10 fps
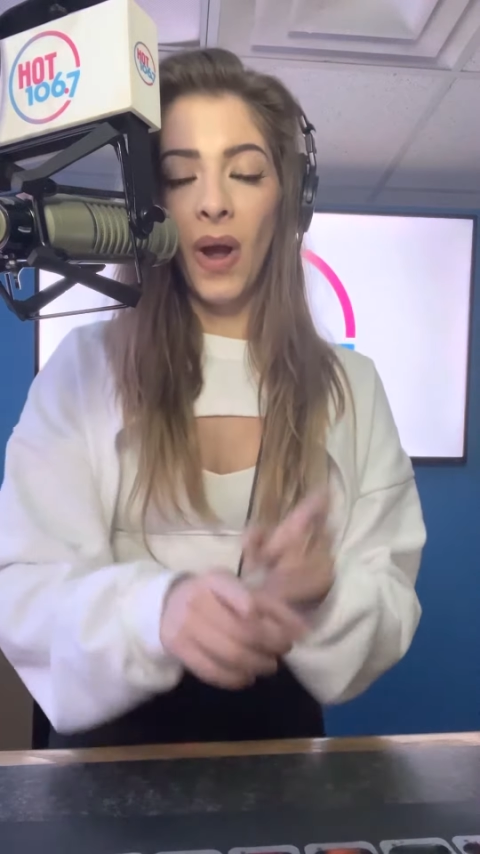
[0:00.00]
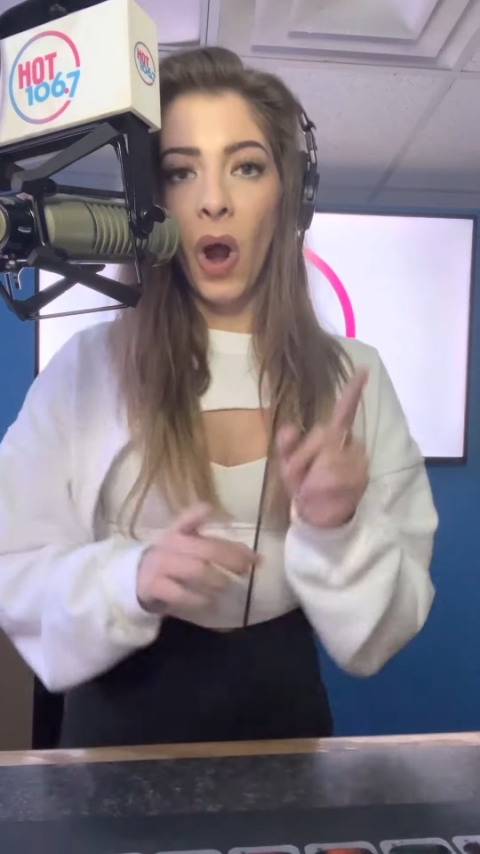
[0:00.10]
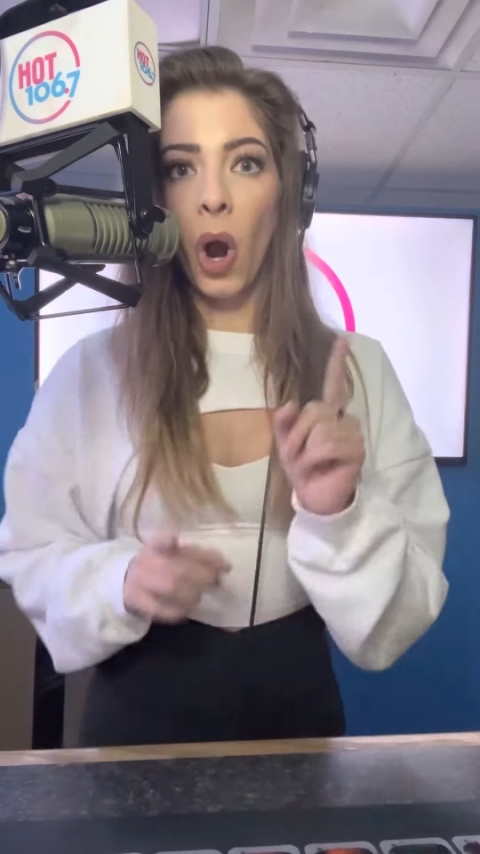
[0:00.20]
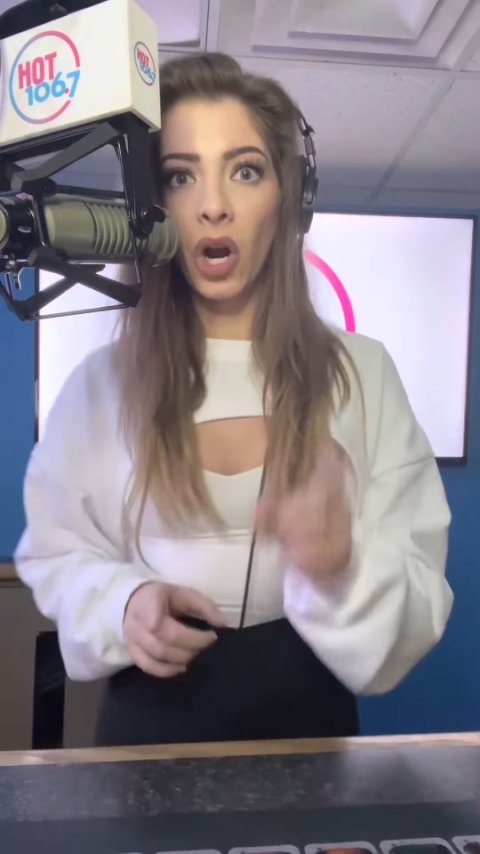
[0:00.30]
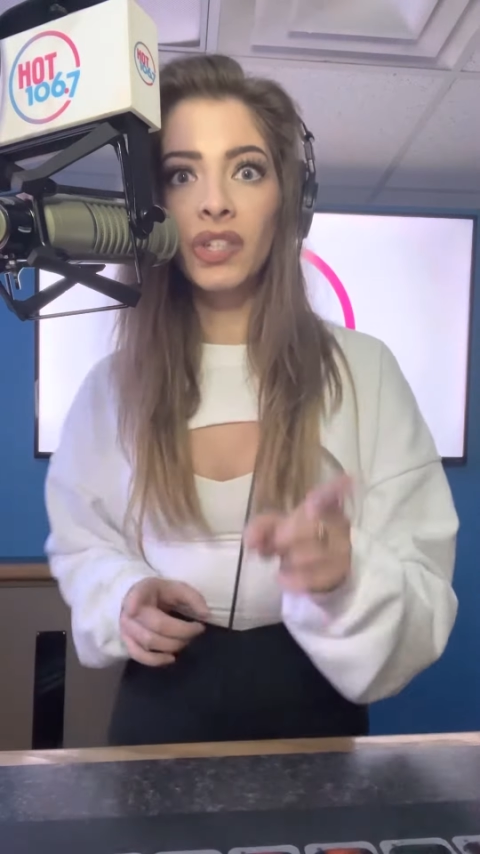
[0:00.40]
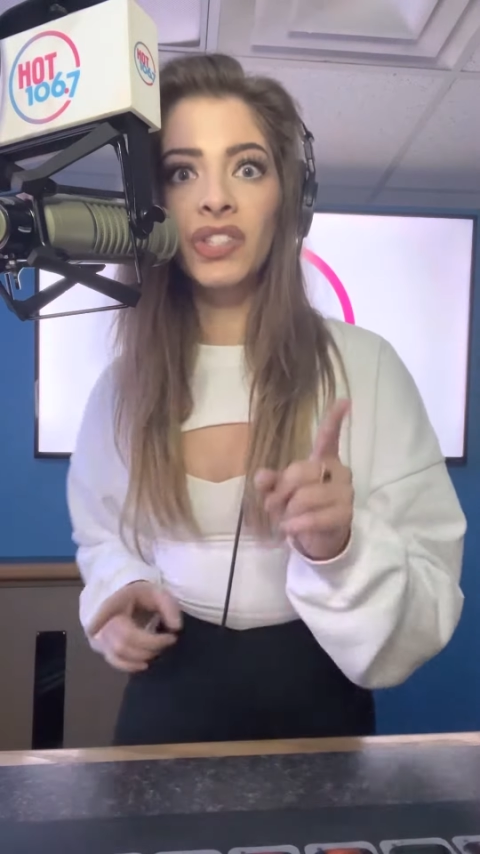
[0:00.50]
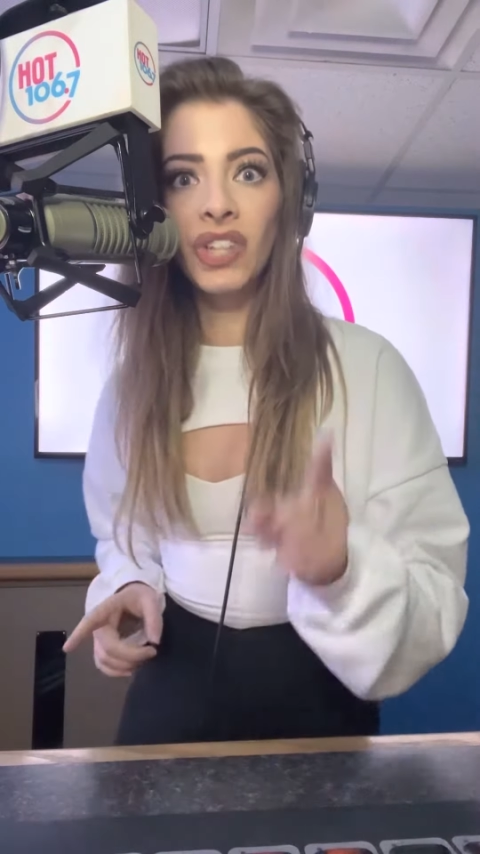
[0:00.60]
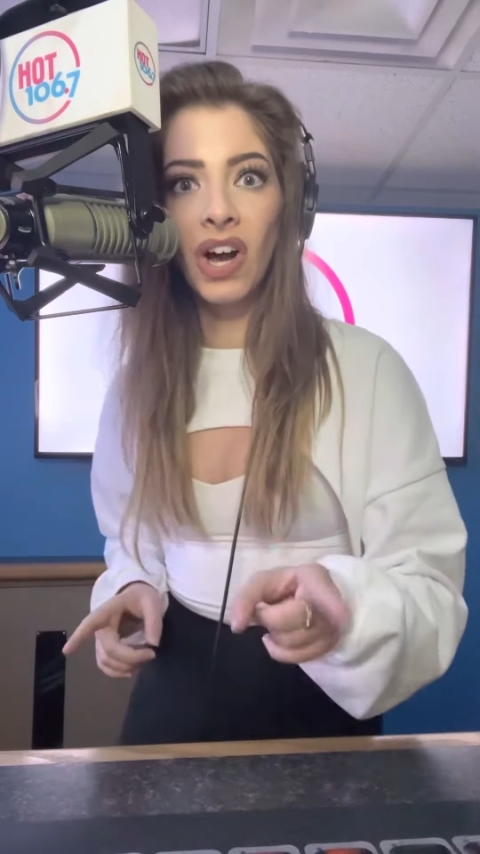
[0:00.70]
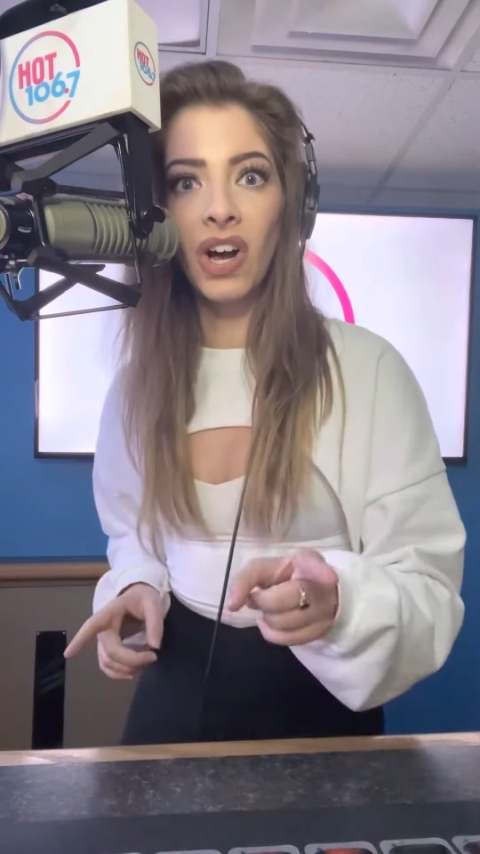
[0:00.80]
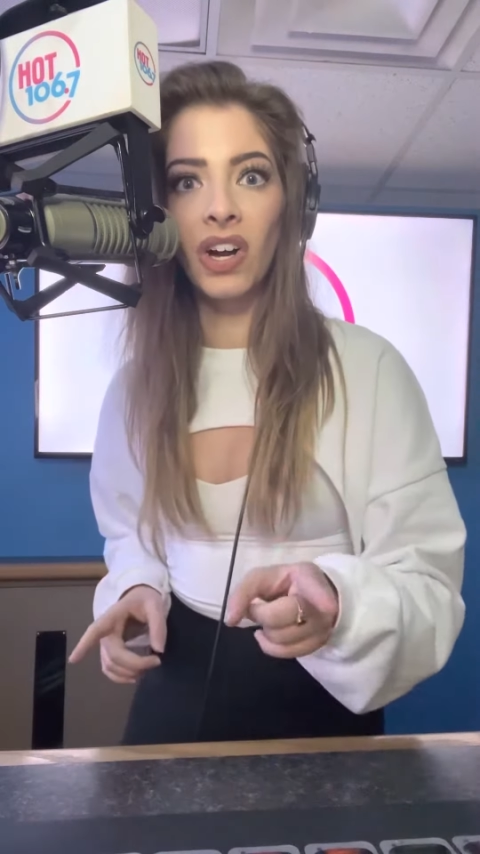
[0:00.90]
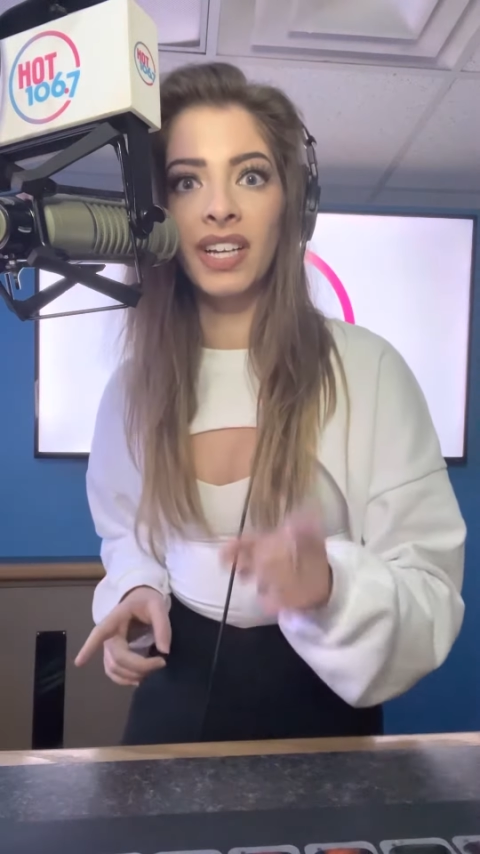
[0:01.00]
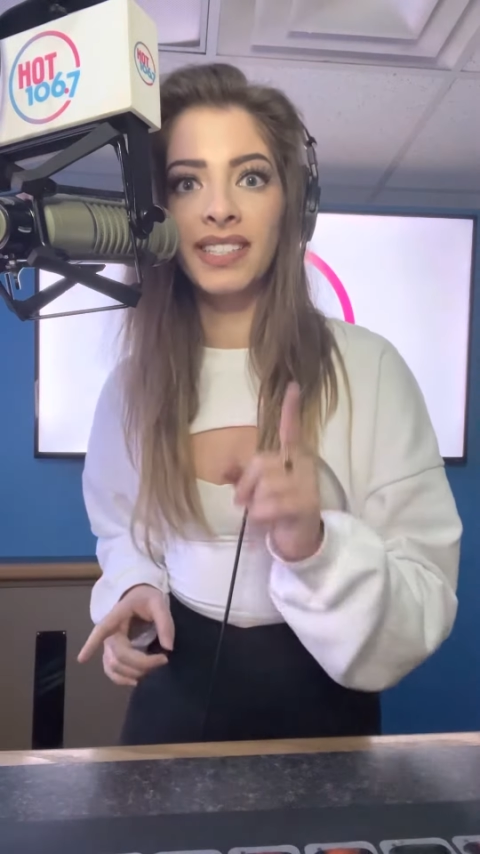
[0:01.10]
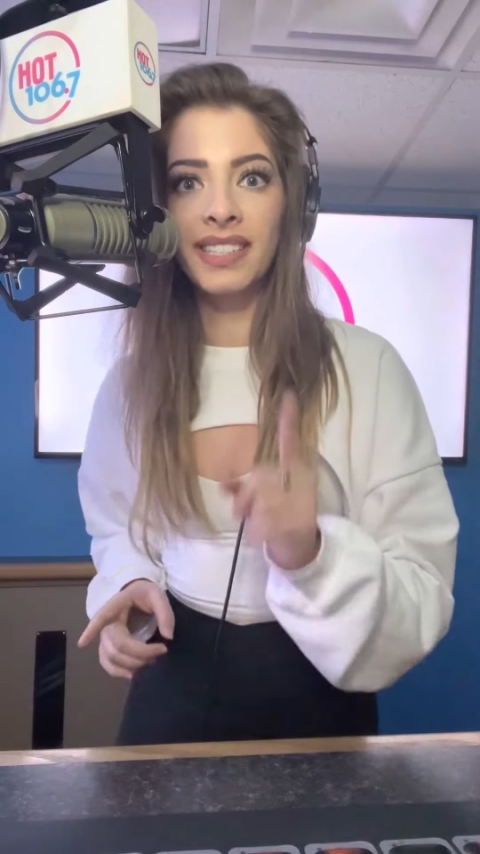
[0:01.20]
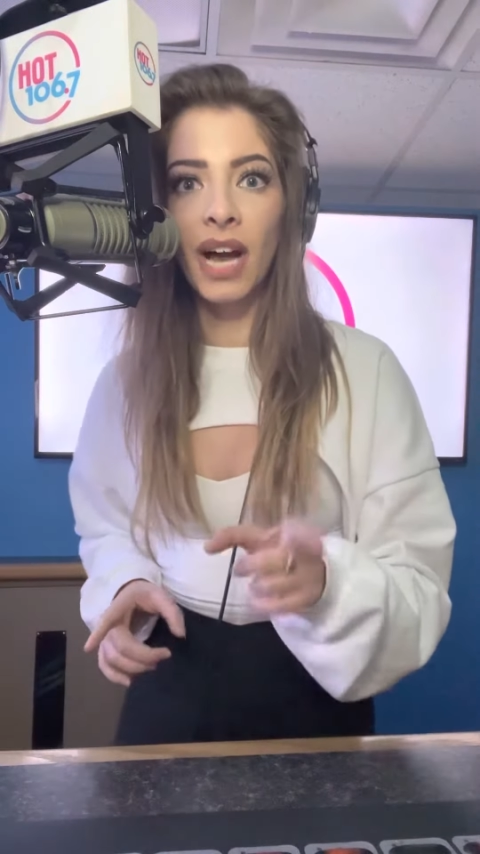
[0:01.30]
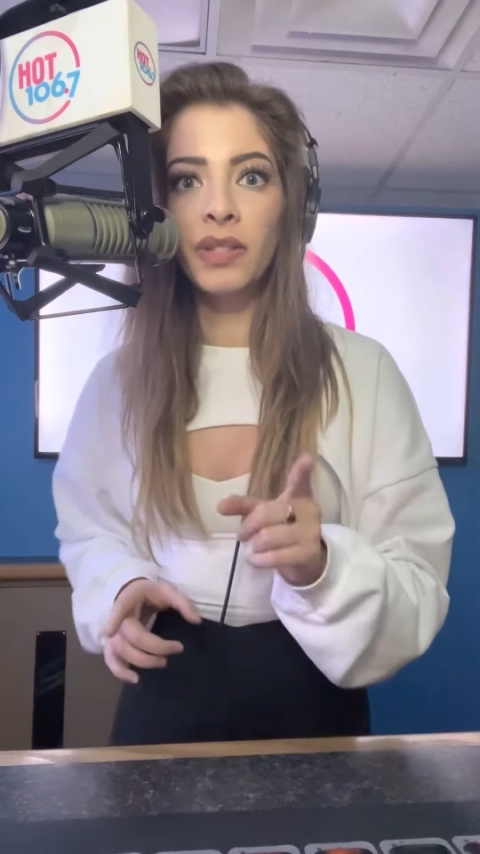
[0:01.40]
Her song sounds